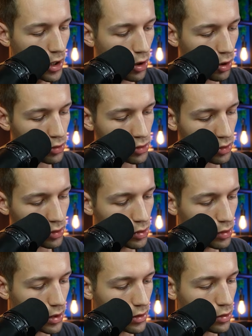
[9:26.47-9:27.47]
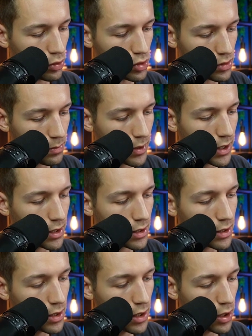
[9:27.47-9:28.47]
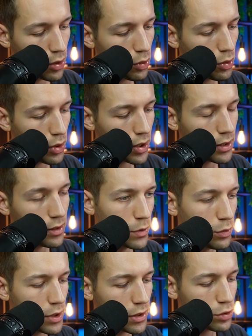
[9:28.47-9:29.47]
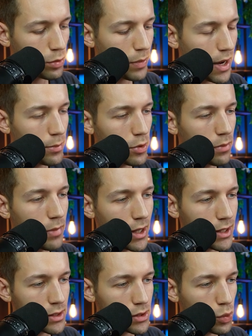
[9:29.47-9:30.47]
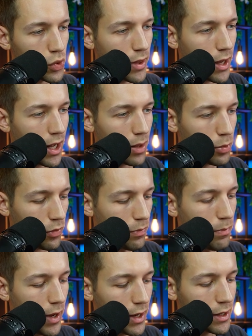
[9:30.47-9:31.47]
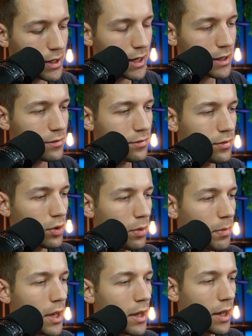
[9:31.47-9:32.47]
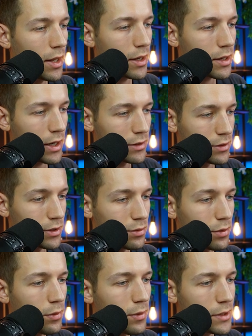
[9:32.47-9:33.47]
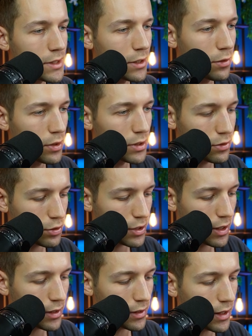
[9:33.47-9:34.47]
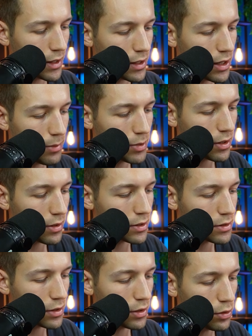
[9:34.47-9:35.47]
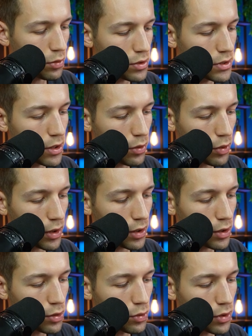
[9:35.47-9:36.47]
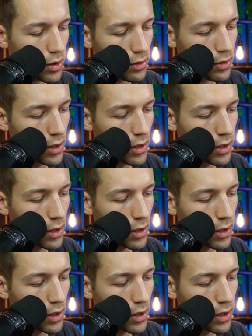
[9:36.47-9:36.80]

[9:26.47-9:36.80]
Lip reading: Also, you can use Payer, or you can top up your balance with the help of bank card from any country. To do this, you need to select the capitalist in USD or Euro,